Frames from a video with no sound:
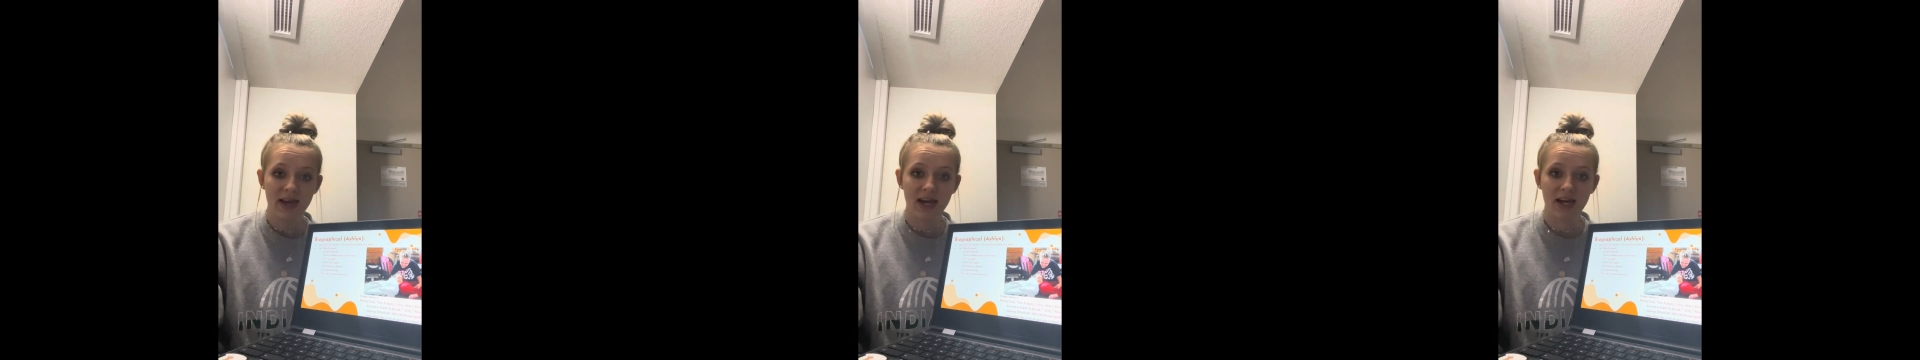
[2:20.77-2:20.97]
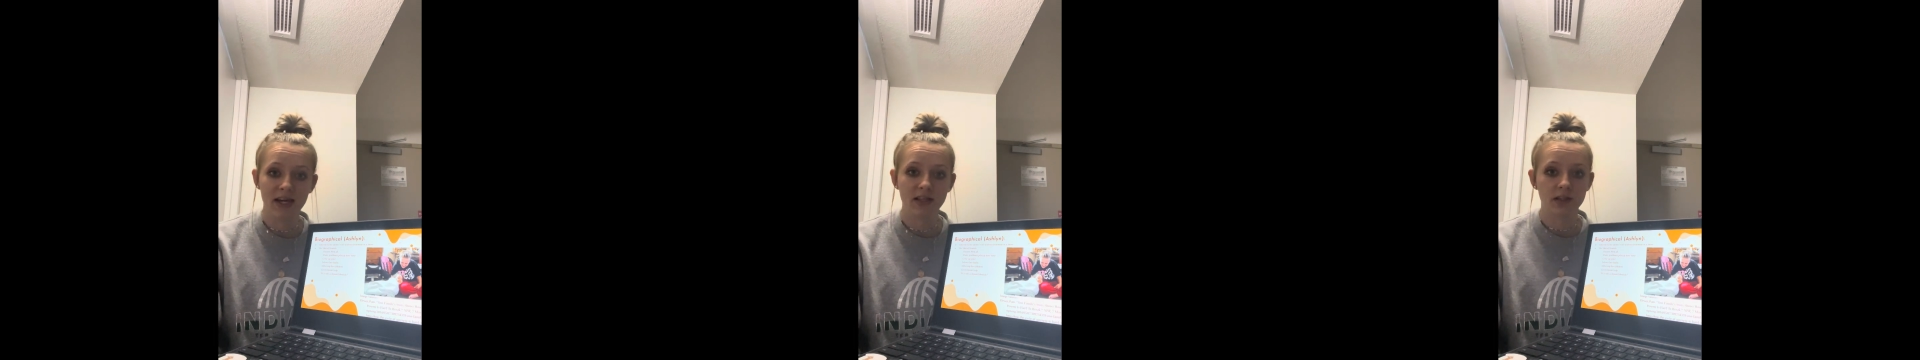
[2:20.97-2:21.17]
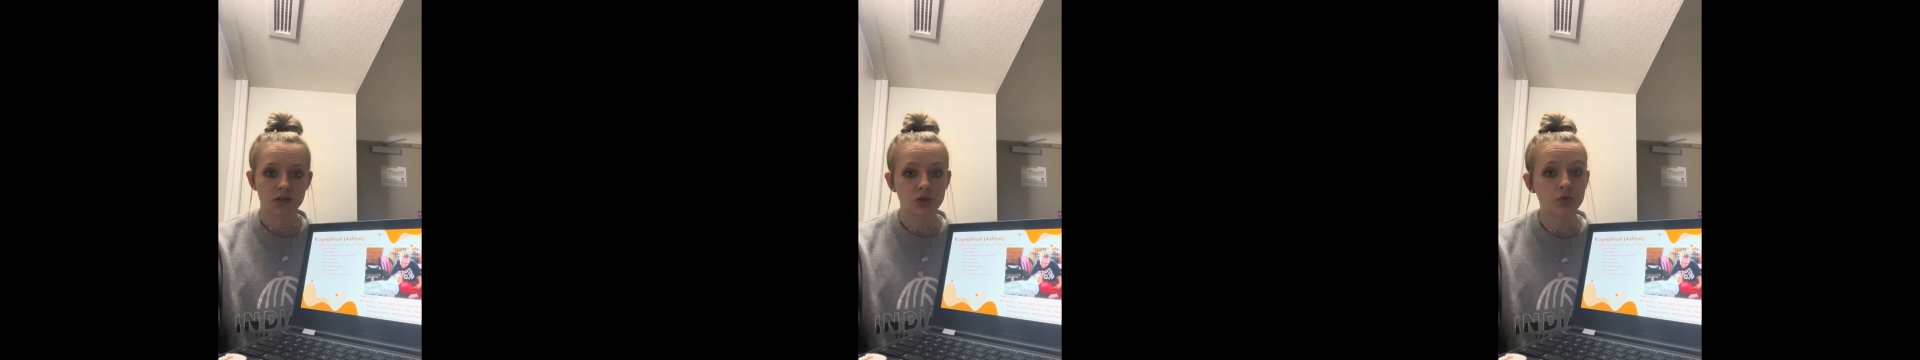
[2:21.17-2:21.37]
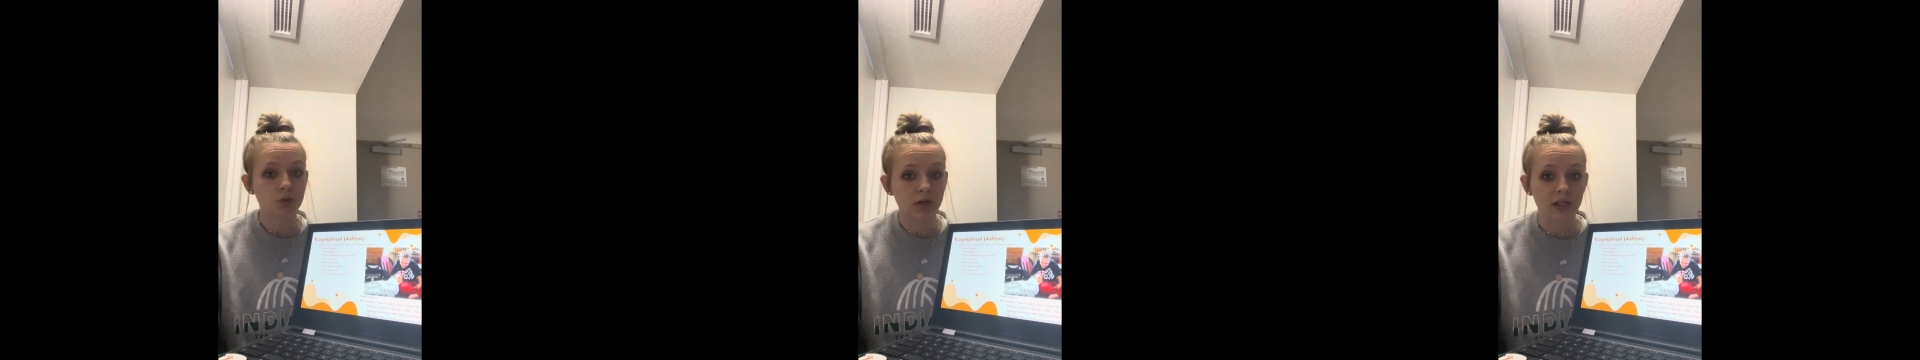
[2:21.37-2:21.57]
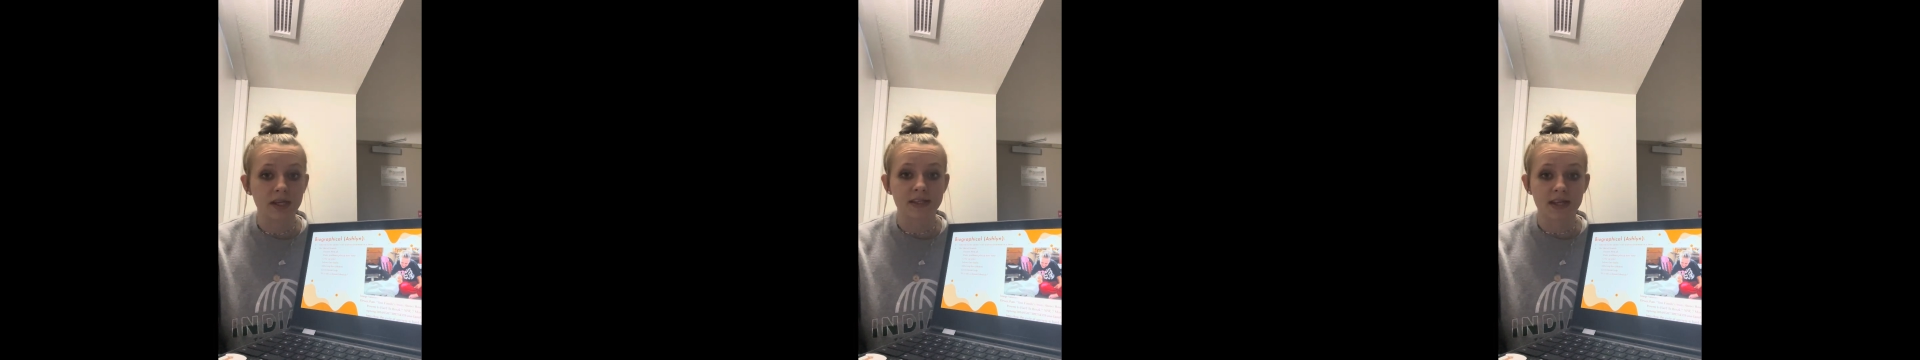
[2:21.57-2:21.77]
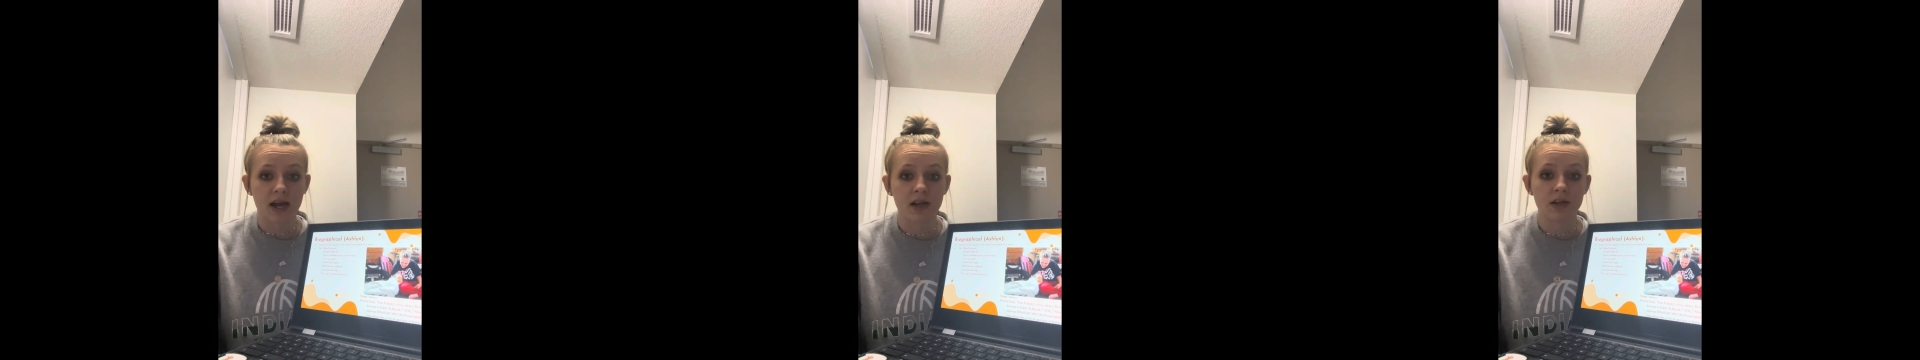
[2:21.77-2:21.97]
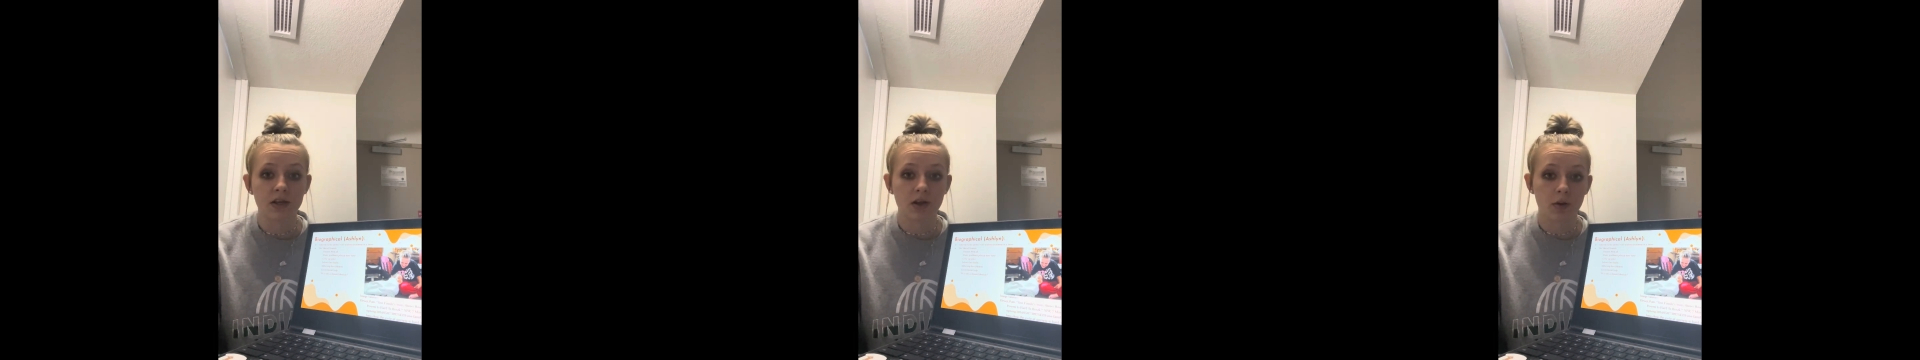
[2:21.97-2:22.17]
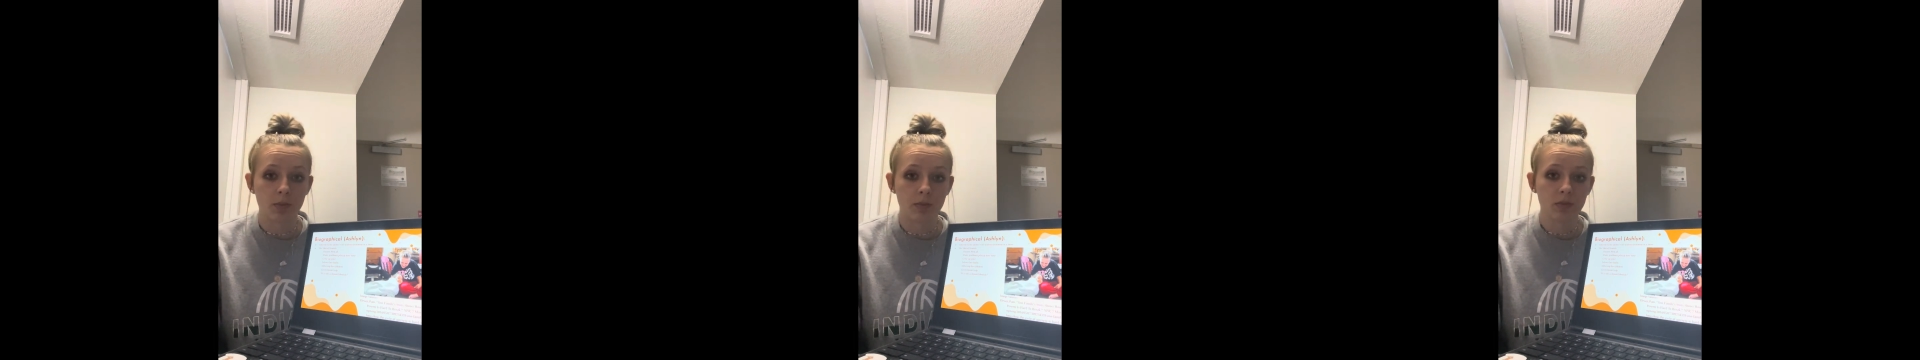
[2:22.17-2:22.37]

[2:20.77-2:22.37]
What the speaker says: And this is really sad to hear,